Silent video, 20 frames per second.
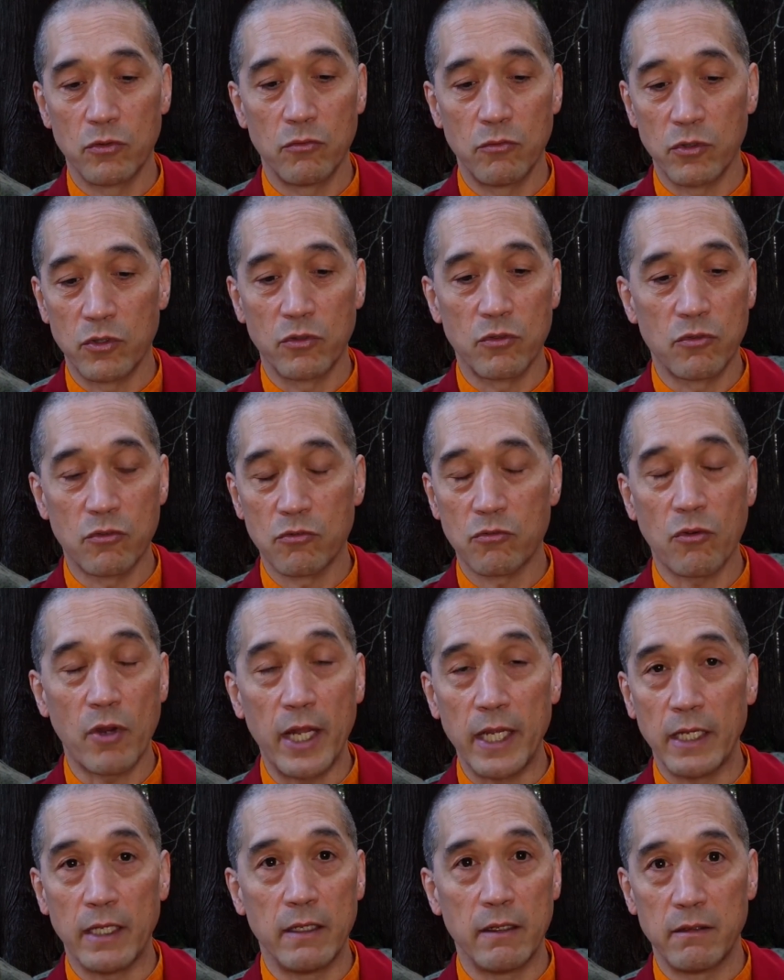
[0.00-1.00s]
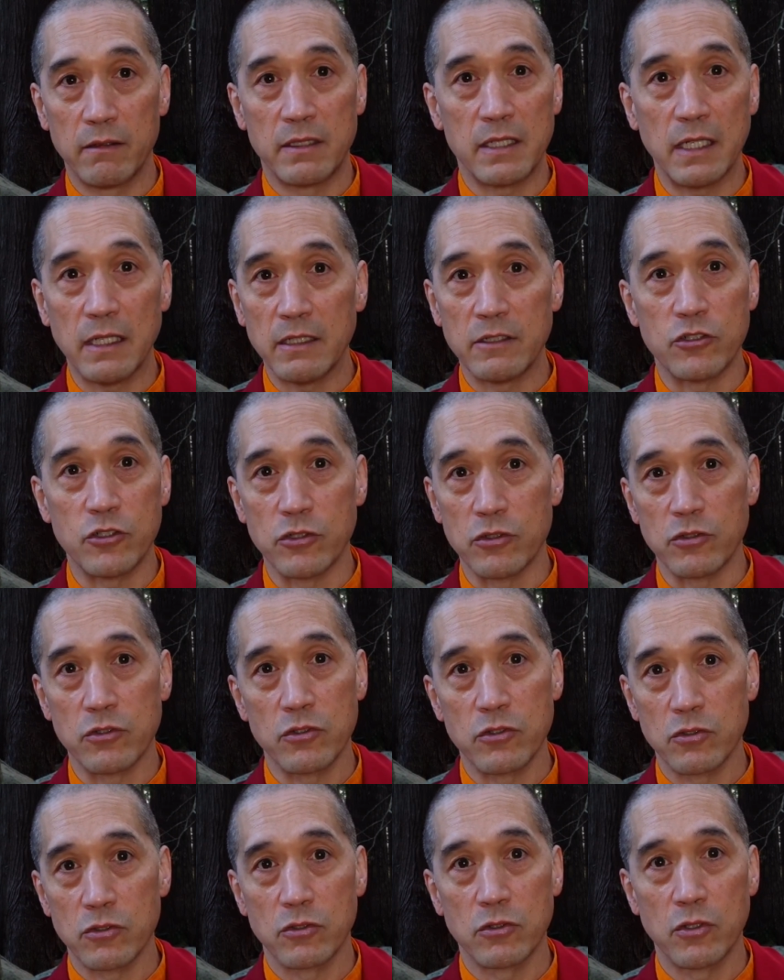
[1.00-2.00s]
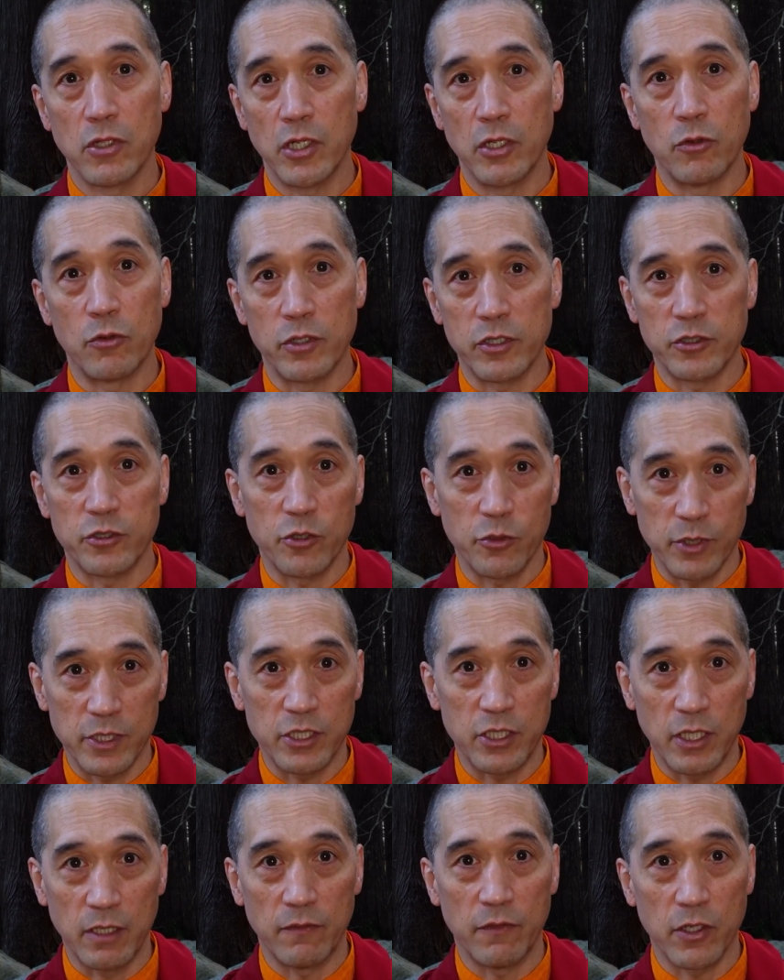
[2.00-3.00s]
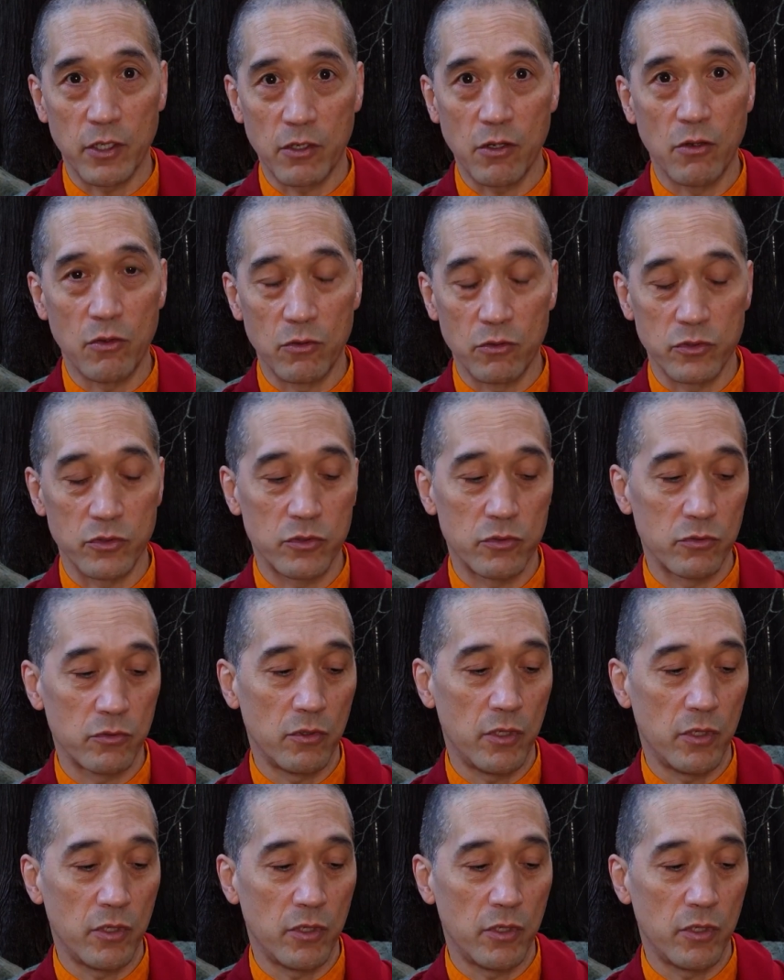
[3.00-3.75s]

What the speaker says: with great diligence in order to achieve their goals.